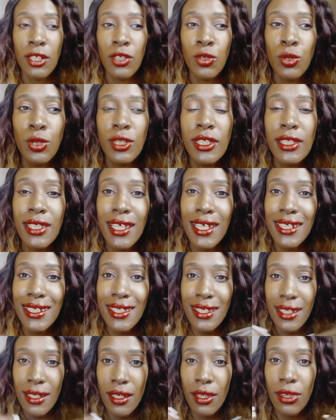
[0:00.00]
those
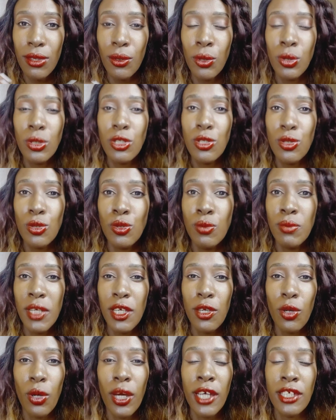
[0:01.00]
teeth also
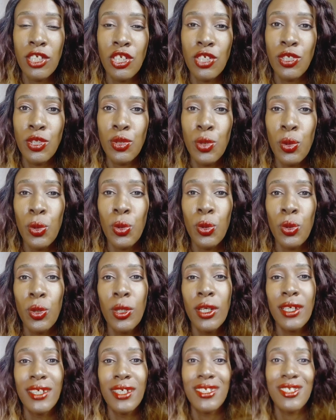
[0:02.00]
make your edges go.
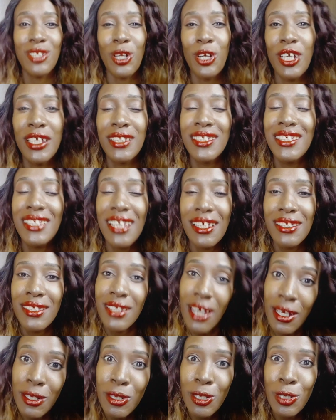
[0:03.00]
Sorry, this has
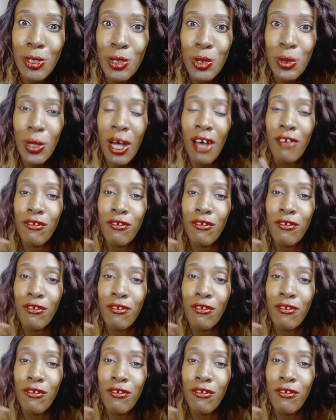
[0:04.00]
turned into a